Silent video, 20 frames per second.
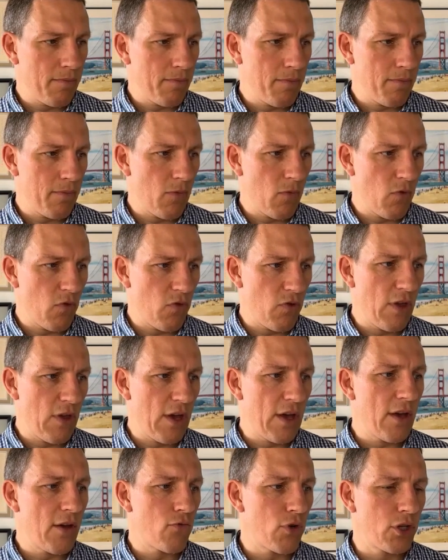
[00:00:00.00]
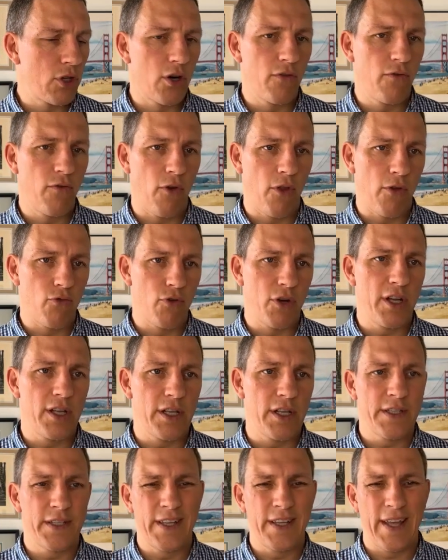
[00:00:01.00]
the return for the real
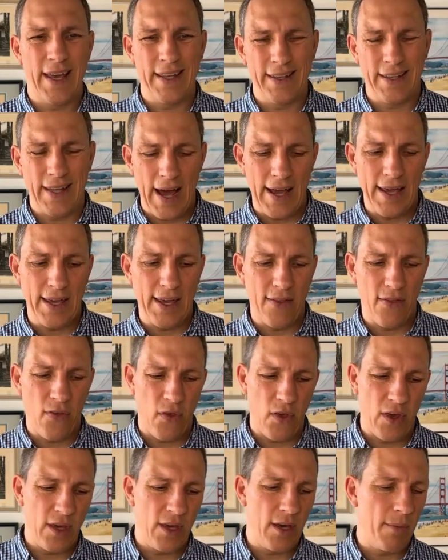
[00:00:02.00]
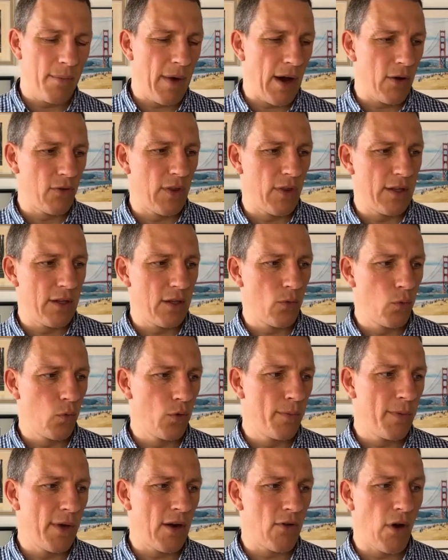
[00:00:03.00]
estate, I can think about that it would
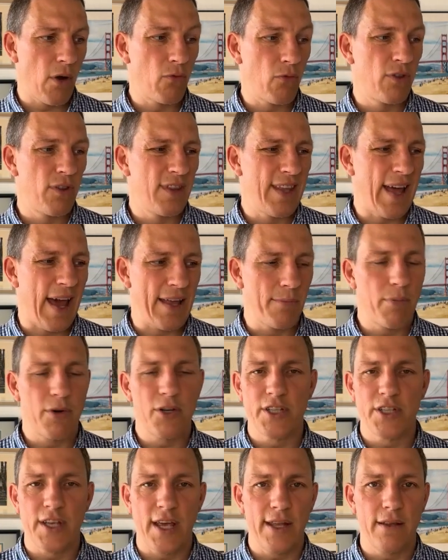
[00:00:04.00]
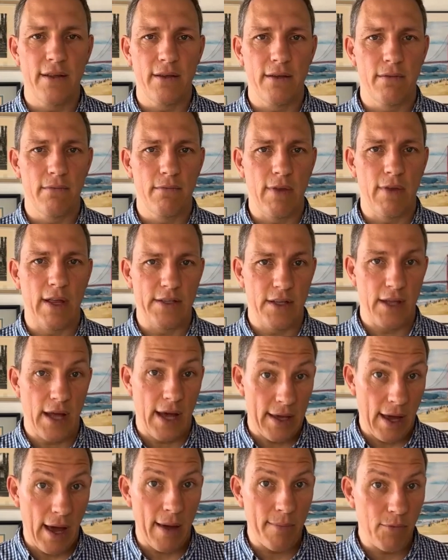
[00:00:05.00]
be around 9%. That's
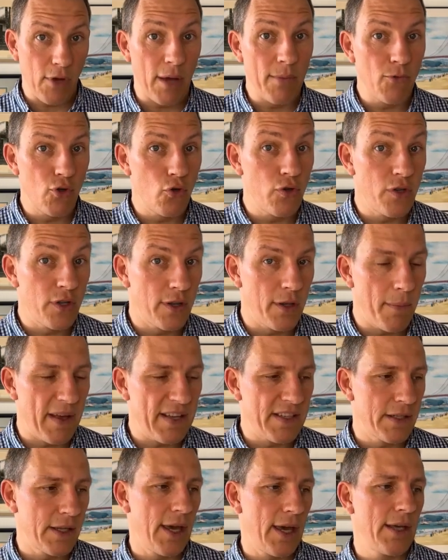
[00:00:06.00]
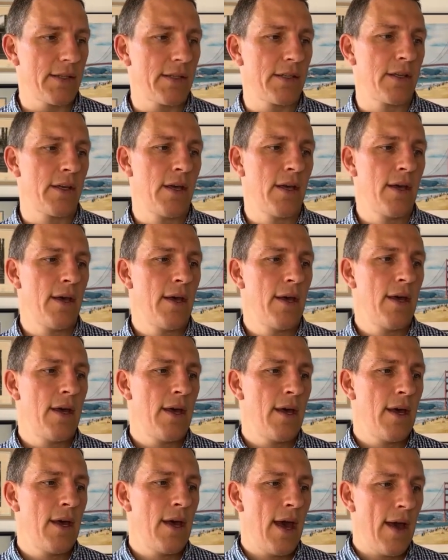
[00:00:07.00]
I'm choosing the best case.
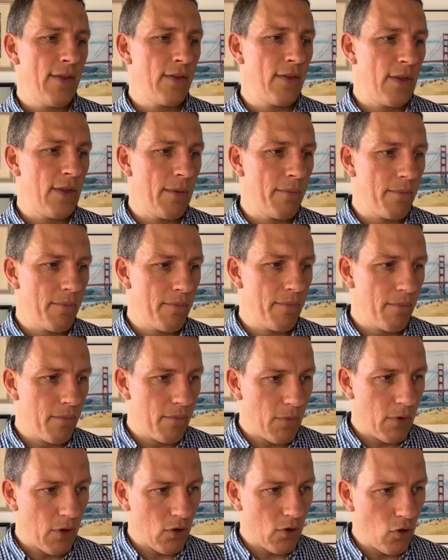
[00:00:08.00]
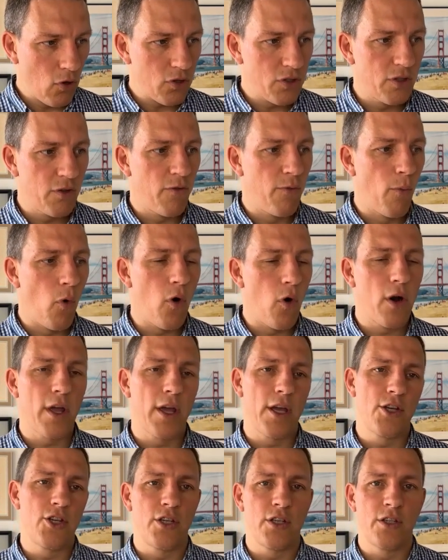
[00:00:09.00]
And the cost of
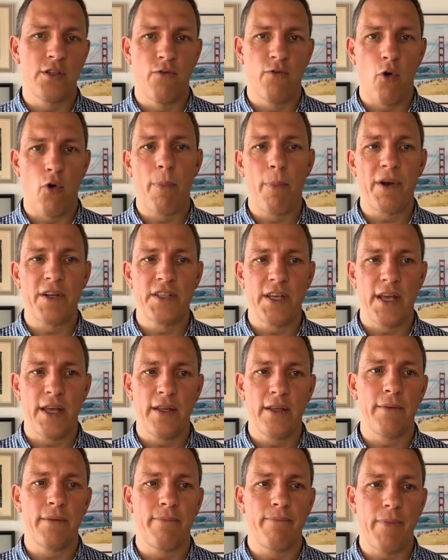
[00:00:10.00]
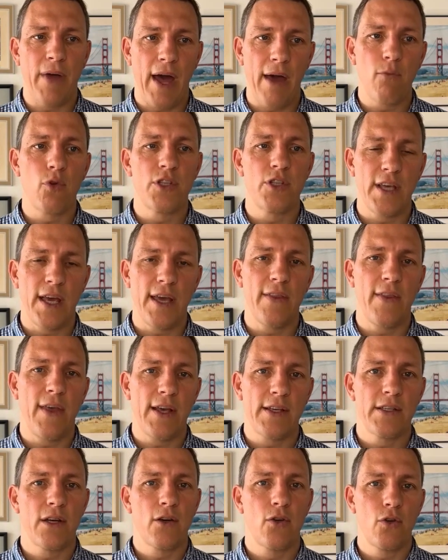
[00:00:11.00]
mortgage is 4%. I would say there's
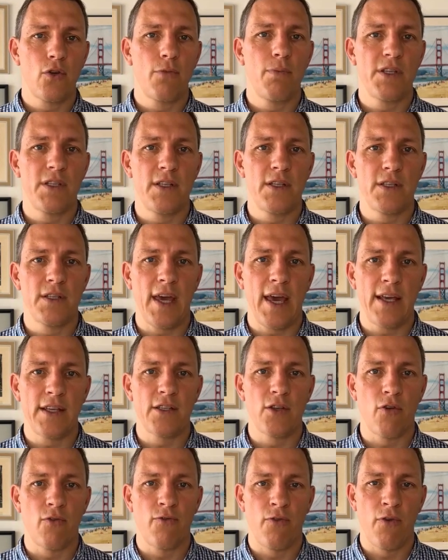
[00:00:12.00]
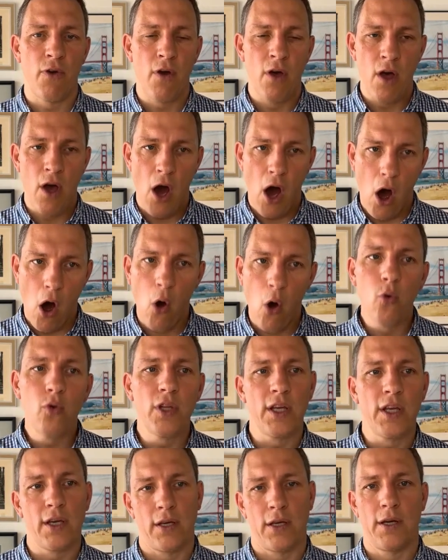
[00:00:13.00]
a good business case of
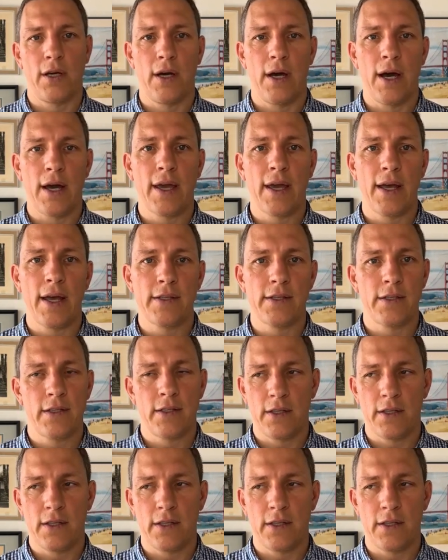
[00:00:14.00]
owning against